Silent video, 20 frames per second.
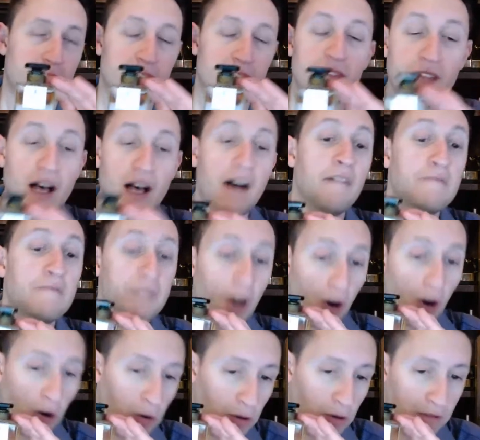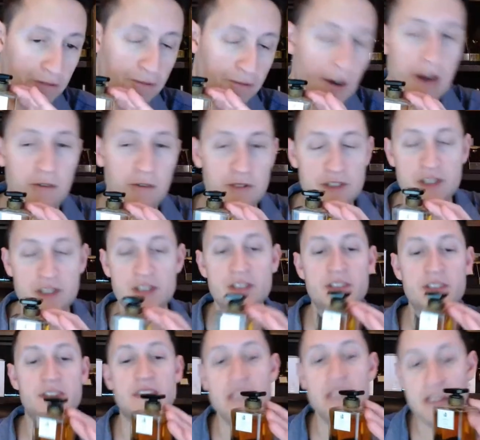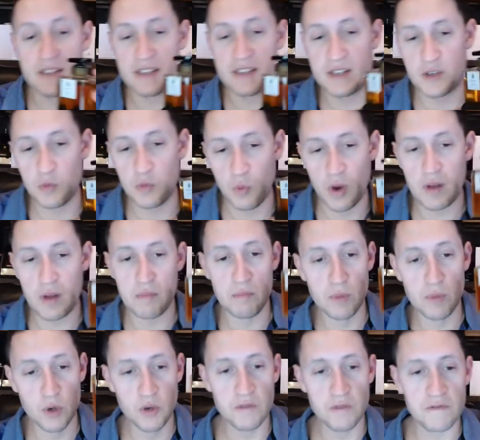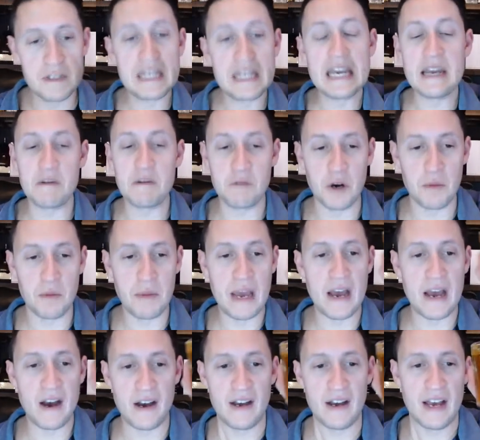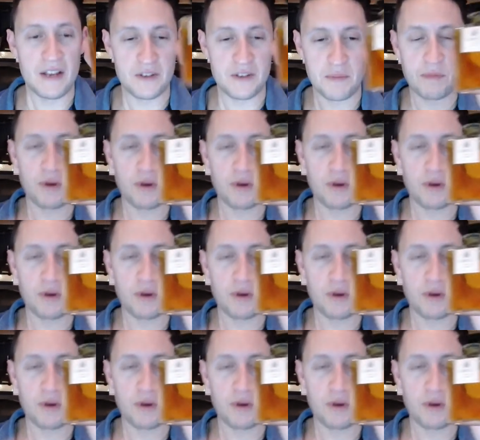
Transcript: loved old fragrances. This is what moved Guy Robert as a